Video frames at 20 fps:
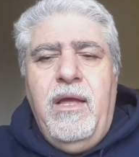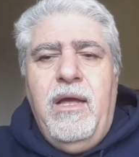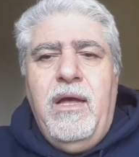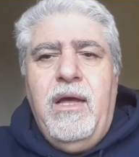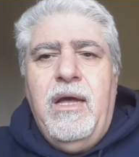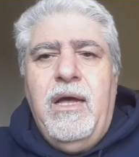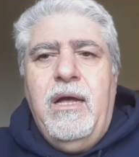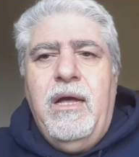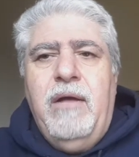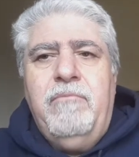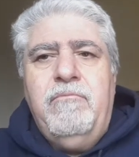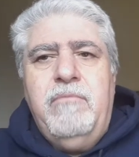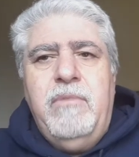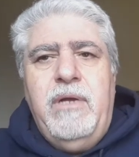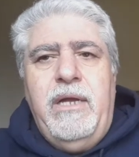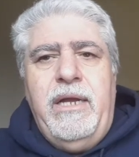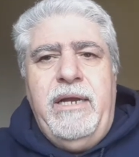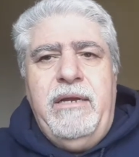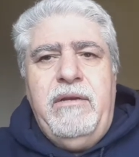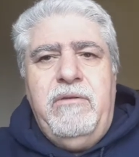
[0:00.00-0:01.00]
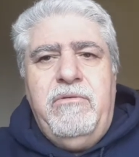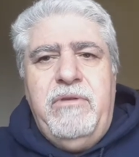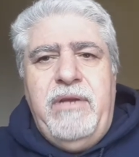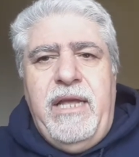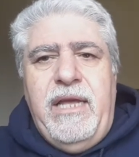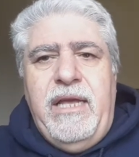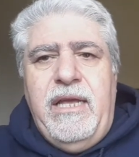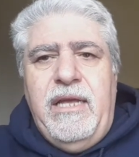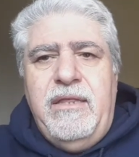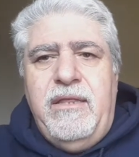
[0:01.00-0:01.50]
And
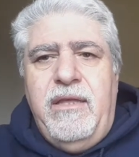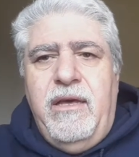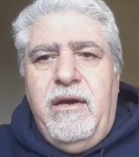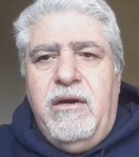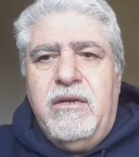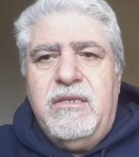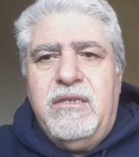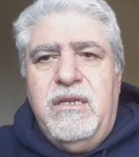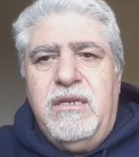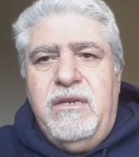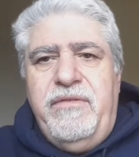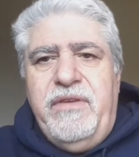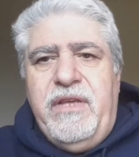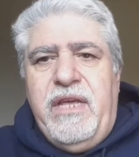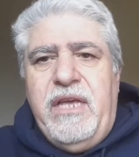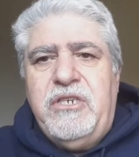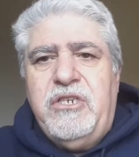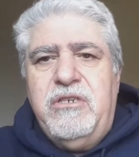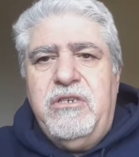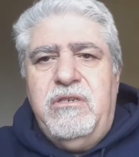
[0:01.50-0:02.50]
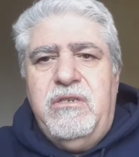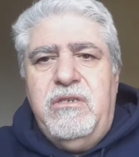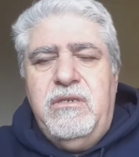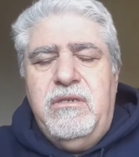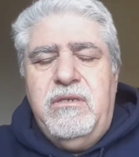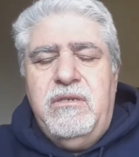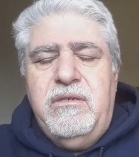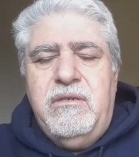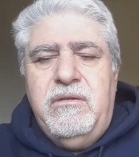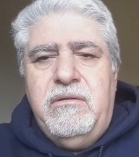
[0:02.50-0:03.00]
today there are
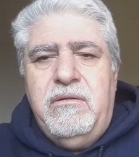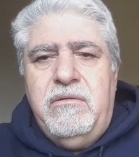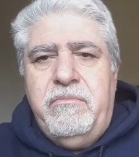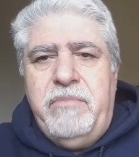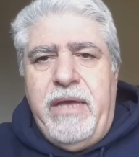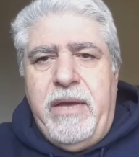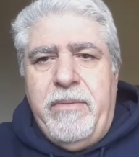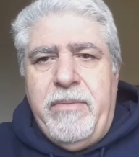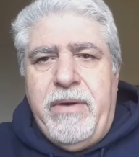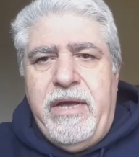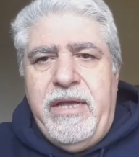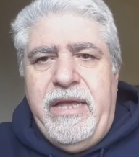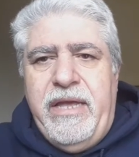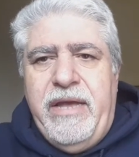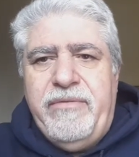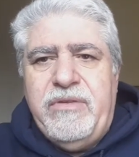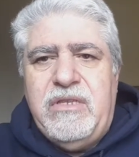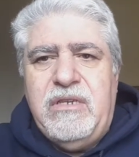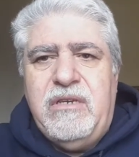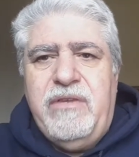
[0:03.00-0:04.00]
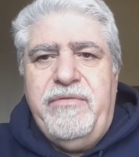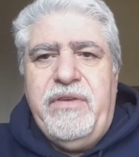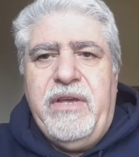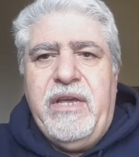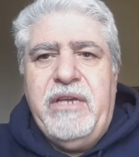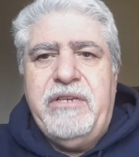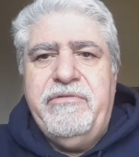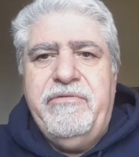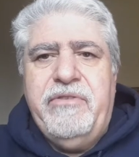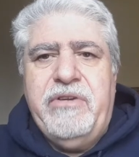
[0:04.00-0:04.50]
certification, PMI have a
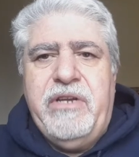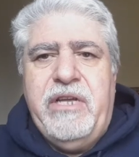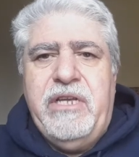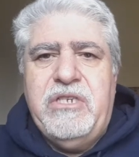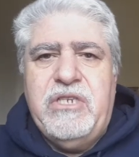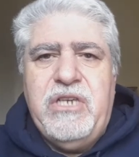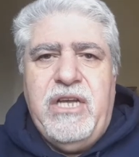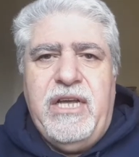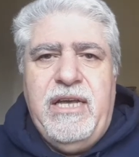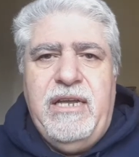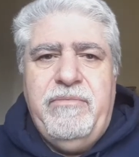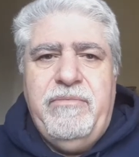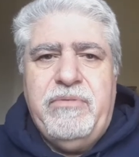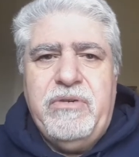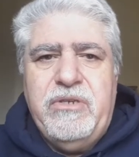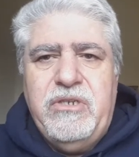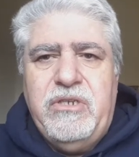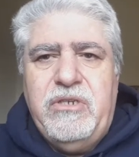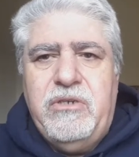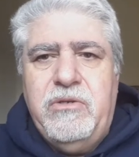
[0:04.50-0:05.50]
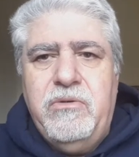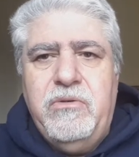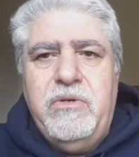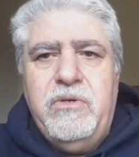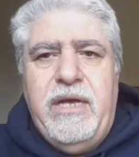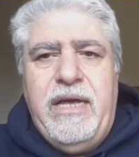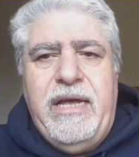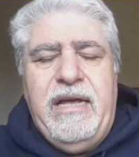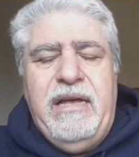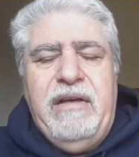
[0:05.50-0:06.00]
certification for agile,
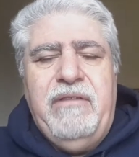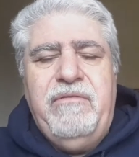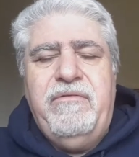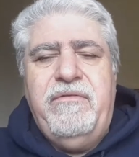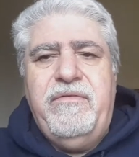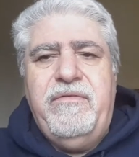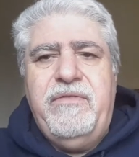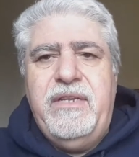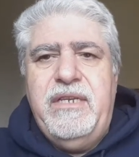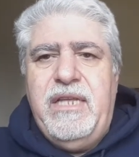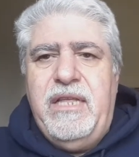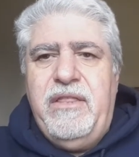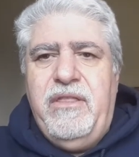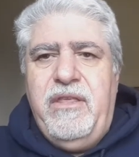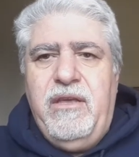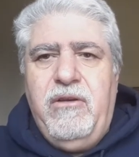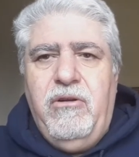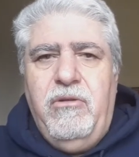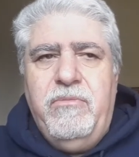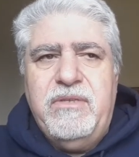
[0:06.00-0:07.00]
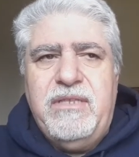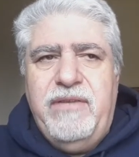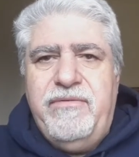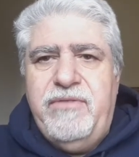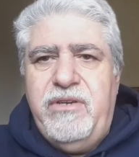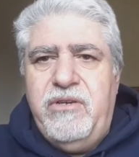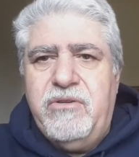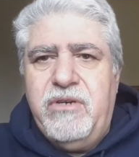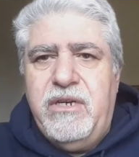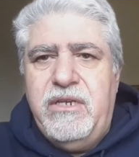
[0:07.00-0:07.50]
Prince2 have, and I think almost
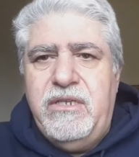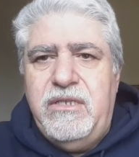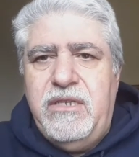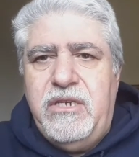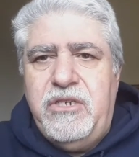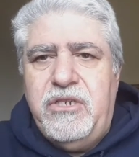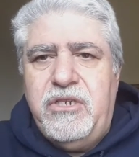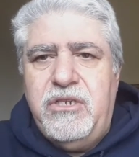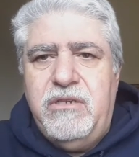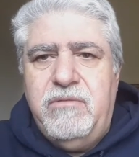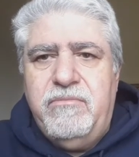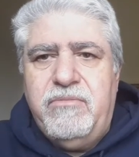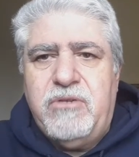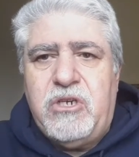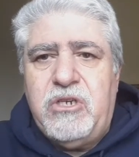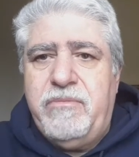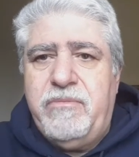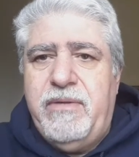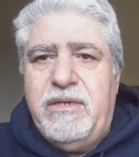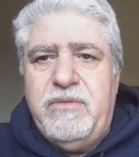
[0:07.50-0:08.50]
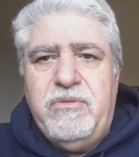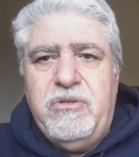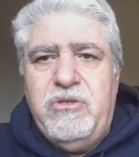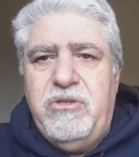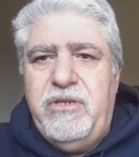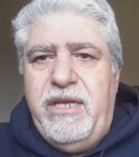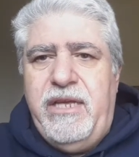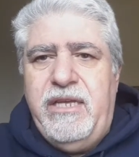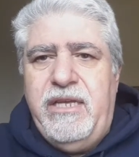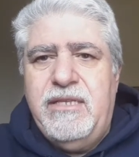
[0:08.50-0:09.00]
every organization in product management
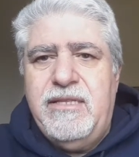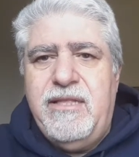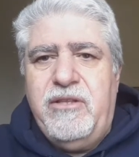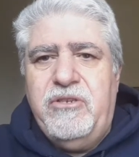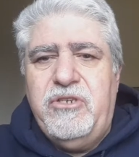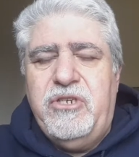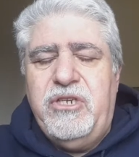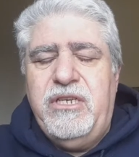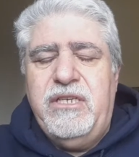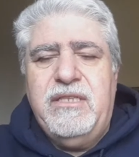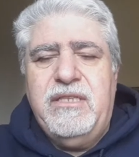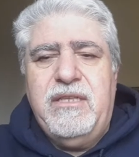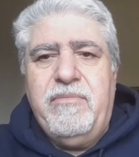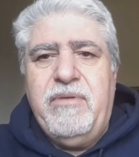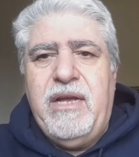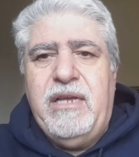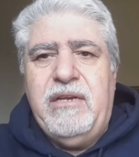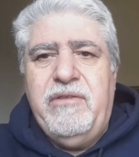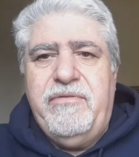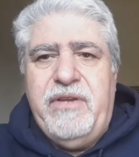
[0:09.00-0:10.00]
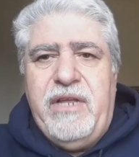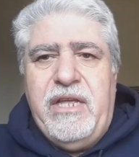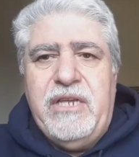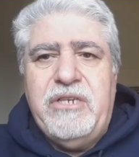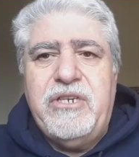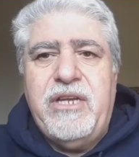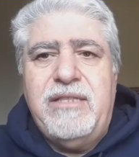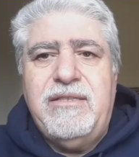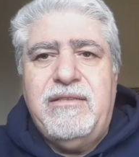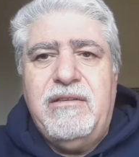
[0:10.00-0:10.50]
today is launching some kind of an
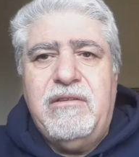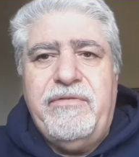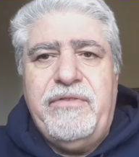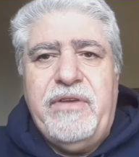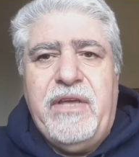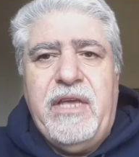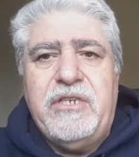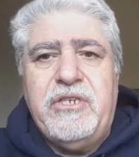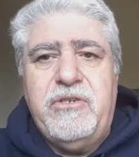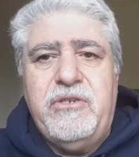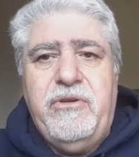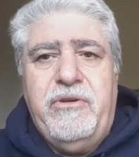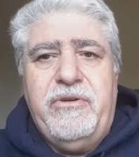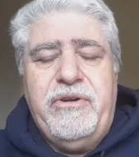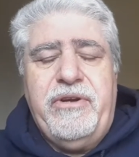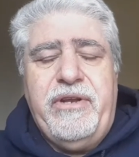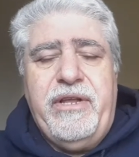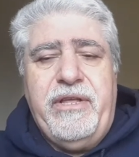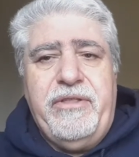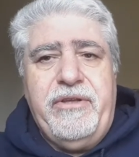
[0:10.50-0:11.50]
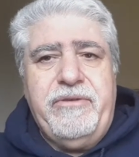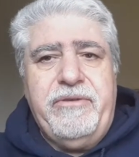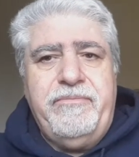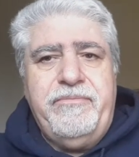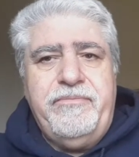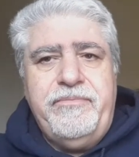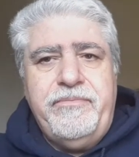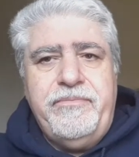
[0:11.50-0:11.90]
agile certification or another.